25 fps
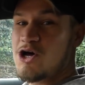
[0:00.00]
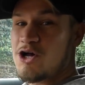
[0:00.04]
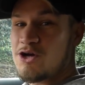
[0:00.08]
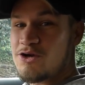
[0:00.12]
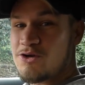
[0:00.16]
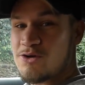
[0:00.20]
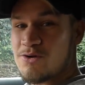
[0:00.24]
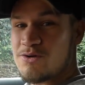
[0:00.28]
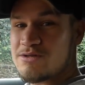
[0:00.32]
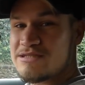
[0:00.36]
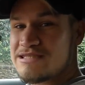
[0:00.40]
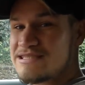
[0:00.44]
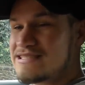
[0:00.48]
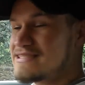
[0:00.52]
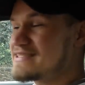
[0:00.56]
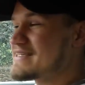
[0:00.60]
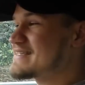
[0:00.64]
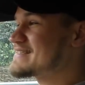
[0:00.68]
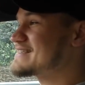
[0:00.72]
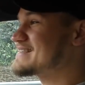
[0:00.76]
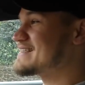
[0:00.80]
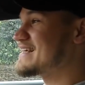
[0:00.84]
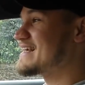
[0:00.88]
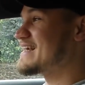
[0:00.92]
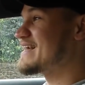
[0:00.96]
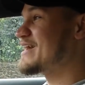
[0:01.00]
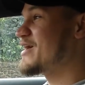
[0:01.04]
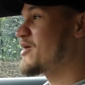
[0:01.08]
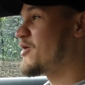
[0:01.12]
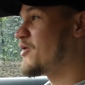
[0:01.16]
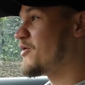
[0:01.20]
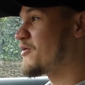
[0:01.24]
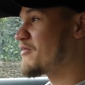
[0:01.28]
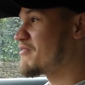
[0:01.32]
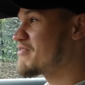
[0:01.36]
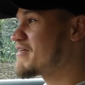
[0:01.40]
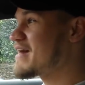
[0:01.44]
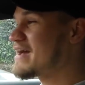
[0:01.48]
0-60
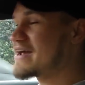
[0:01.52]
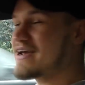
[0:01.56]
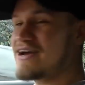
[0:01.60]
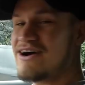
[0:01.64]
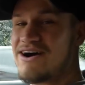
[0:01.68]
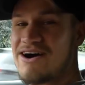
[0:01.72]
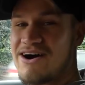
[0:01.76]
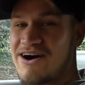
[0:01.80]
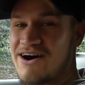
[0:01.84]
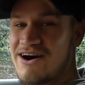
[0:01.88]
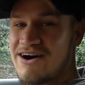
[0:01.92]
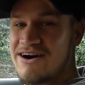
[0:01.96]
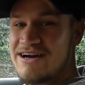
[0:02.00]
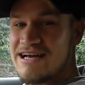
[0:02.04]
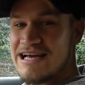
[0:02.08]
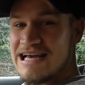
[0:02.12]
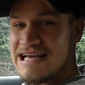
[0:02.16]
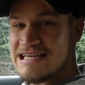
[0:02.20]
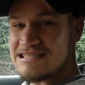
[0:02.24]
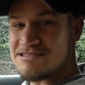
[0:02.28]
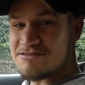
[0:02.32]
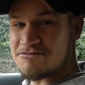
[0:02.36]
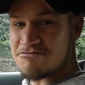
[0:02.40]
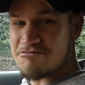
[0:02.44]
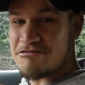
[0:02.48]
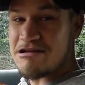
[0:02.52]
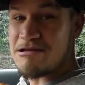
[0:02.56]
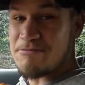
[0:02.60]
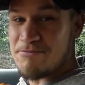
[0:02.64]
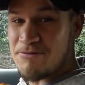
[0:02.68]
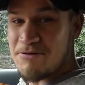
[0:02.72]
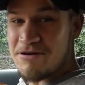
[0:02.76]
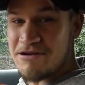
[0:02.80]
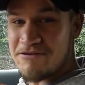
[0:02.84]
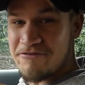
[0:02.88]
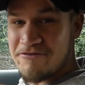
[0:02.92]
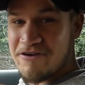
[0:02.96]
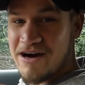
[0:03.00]
on that car is
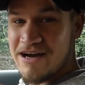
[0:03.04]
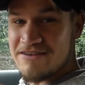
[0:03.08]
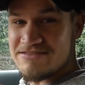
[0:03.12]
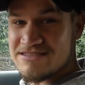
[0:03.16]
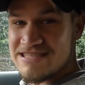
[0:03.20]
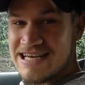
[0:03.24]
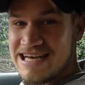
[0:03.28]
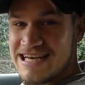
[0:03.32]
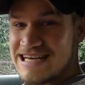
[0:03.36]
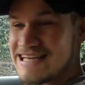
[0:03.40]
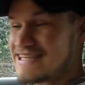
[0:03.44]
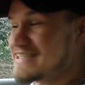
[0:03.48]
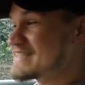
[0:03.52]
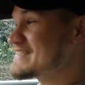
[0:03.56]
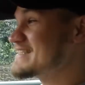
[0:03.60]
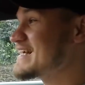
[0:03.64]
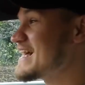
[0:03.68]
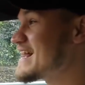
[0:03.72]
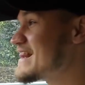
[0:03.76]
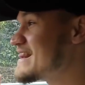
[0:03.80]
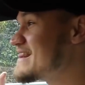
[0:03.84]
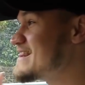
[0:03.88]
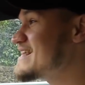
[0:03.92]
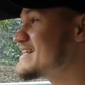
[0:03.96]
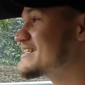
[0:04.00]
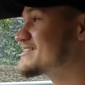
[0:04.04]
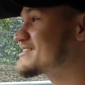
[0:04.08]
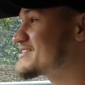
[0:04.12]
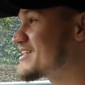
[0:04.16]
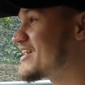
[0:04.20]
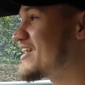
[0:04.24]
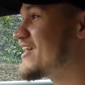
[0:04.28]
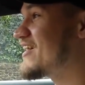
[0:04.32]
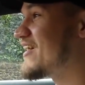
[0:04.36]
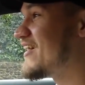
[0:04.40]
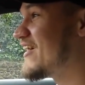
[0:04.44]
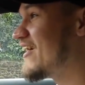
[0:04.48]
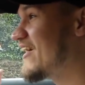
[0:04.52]
3.5 seconds. This
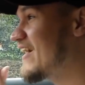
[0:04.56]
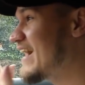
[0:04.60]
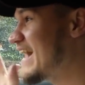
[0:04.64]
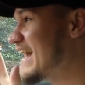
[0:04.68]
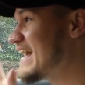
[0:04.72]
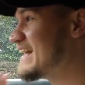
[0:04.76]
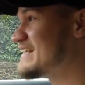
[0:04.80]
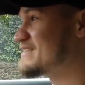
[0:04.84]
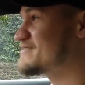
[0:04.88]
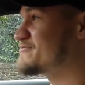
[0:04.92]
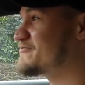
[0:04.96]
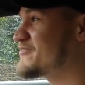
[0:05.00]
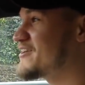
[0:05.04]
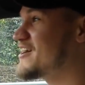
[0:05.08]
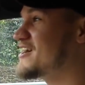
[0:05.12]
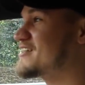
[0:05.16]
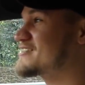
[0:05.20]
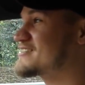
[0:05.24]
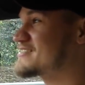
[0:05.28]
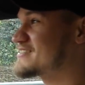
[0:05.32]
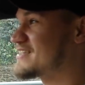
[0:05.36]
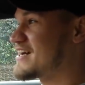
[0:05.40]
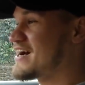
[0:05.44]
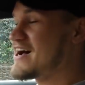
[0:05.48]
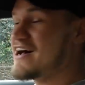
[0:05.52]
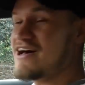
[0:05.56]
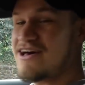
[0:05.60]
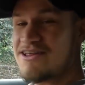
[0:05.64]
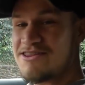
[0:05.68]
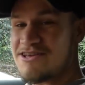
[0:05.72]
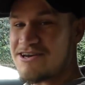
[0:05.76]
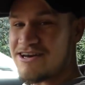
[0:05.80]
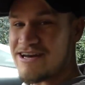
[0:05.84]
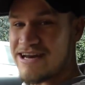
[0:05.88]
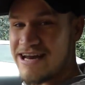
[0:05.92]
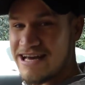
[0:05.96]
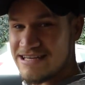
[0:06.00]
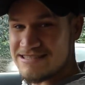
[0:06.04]
car is faster
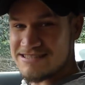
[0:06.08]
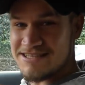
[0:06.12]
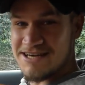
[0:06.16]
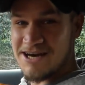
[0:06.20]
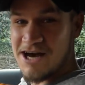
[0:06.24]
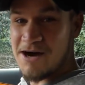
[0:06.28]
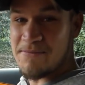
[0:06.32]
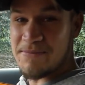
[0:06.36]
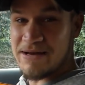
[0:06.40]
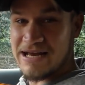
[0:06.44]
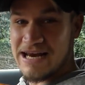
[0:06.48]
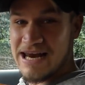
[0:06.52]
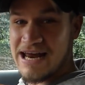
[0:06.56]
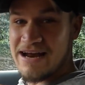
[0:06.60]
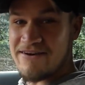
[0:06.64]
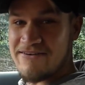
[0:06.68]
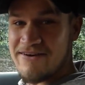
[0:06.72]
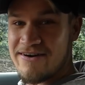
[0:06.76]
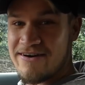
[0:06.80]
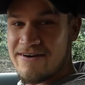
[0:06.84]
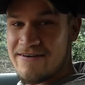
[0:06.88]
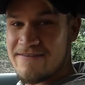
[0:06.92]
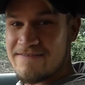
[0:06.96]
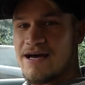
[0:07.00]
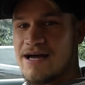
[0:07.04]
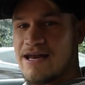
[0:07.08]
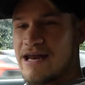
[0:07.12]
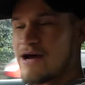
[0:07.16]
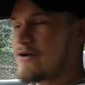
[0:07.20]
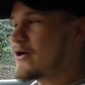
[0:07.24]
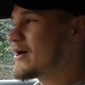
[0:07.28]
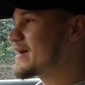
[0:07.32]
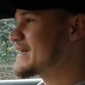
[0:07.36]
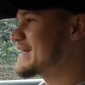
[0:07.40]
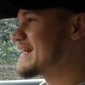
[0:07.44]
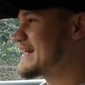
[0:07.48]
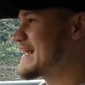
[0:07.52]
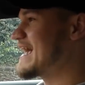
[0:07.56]
than an SLR McLaren. Now,
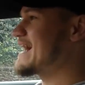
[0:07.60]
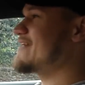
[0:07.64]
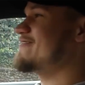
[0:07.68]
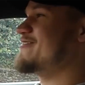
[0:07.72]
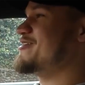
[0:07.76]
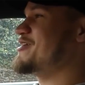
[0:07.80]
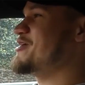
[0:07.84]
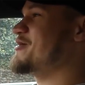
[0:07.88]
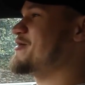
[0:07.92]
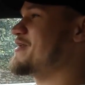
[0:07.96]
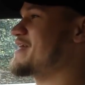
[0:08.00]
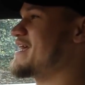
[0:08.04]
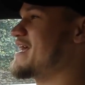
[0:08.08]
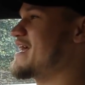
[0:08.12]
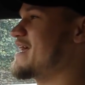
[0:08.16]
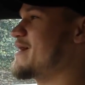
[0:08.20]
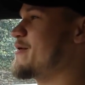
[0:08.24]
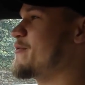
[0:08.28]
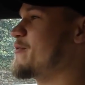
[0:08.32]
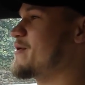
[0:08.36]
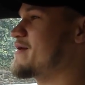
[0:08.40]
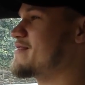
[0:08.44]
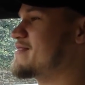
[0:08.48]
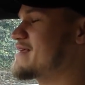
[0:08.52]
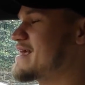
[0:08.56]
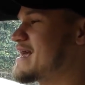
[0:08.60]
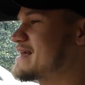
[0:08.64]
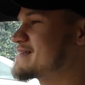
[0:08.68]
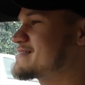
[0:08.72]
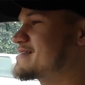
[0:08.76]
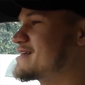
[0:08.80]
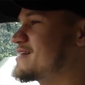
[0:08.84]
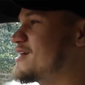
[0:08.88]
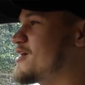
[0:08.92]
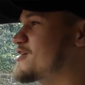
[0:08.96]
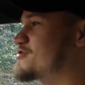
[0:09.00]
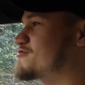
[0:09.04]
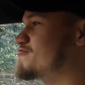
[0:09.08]
I could carry on here with the
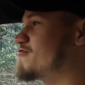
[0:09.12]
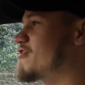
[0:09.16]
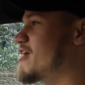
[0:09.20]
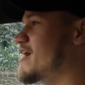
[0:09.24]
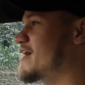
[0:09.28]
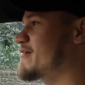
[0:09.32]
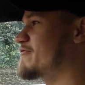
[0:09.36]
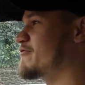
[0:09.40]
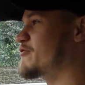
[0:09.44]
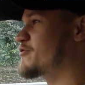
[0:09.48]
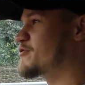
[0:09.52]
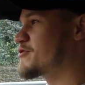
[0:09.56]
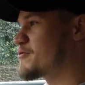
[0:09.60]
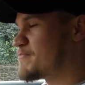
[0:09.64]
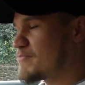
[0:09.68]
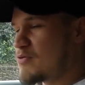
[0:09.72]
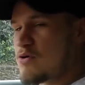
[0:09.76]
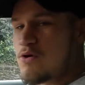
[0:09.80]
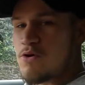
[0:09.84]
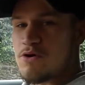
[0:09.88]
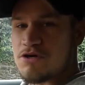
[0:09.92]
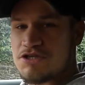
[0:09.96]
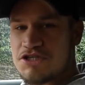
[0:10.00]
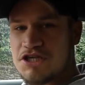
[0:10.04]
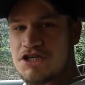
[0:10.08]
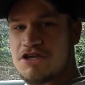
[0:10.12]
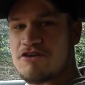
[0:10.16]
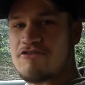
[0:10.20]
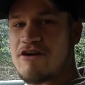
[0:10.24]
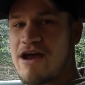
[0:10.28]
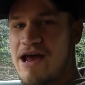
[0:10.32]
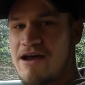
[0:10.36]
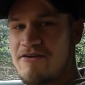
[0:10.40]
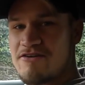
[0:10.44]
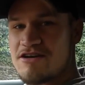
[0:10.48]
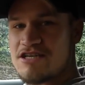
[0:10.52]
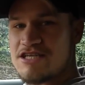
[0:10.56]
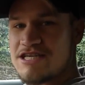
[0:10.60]
SLR's rival, the Porsche
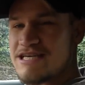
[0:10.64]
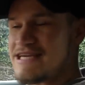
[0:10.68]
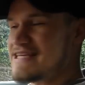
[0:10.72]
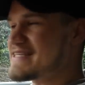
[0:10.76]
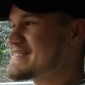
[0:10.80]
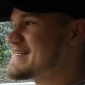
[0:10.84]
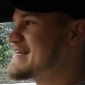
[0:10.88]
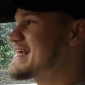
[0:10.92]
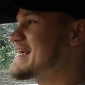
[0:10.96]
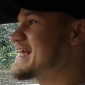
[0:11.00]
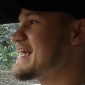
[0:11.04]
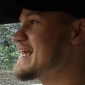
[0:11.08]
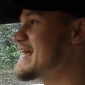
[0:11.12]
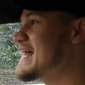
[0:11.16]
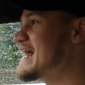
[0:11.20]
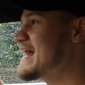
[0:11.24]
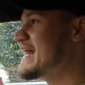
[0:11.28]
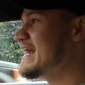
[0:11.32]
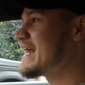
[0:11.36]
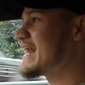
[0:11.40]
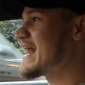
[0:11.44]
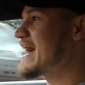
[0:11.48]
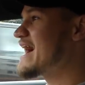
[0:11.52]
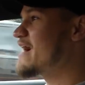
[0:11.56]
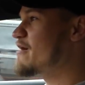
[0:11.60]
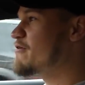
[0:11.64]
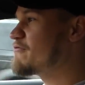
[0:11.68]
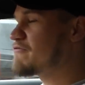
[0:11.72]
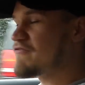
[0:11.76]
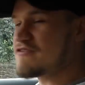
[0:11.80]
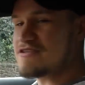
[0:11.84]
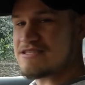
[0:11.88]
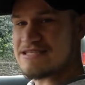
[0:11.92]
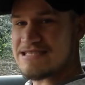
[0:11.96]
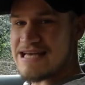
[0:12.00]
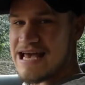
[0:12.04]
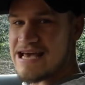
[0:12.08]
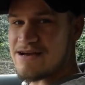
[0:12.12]
Carrera GT, now for
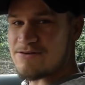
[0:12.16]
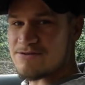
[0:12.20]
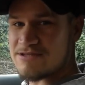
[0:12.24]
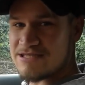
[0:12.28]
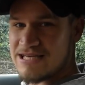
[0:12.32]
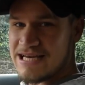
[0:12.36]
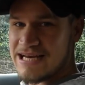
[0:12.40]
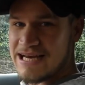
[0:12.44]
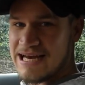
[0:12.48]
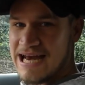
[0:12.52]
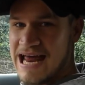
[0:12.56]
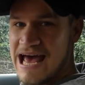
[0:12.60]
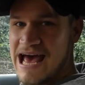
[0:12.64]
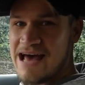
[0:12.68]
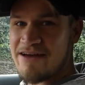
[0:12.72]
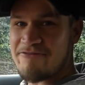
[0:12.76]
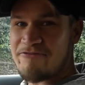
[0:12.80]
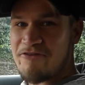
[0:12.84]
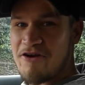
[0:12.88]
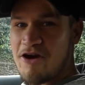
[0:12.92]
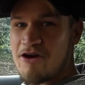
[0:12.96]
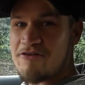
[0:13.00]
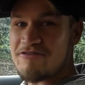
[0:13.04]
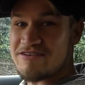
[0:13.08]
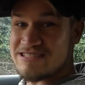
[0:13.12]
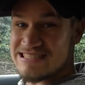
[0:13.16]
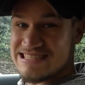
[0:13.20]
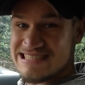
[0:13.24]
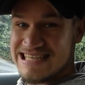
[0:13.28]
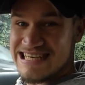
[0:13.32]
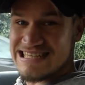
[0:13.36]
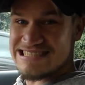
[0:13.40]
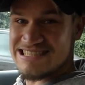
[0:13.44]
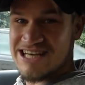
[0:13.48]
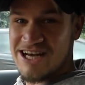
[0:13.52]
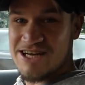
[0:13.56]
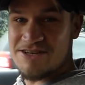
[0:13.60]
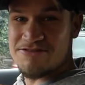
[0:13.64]
sale secondhand for over
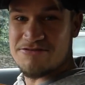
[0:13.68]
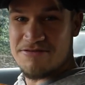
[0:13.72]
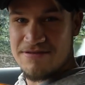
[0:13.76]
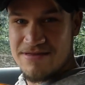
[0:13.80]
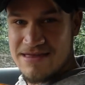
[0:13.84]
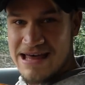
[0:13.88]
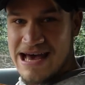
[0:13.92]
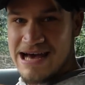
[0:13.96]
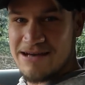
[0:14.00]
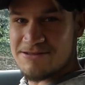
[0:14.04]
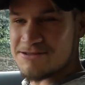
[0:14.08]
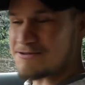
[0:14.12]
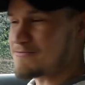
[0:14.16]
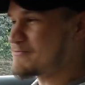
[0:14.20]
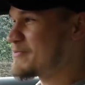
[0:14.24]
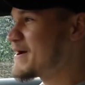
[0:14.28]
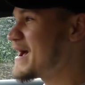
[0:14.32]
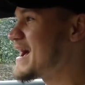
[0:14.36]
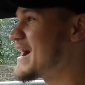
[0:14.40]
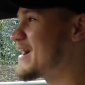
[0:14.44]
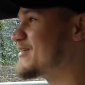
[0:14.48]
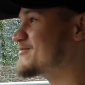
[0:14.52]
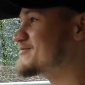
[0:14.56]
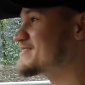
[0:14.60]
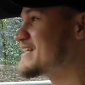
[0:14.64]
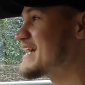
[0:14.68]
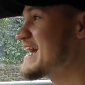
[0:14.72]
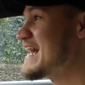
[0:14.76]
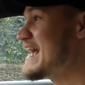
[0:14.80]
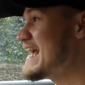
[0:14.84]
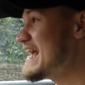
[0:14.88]
£600,000.